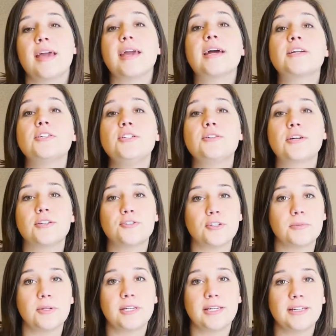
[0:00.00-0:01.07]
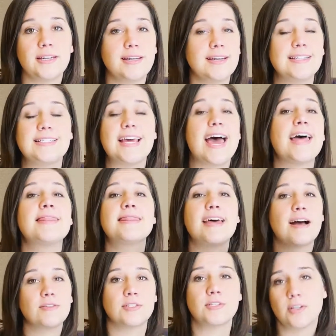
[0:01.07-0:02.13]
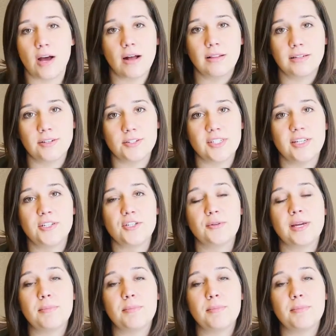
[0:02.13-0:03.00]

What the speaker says: and you contributed $10,000 into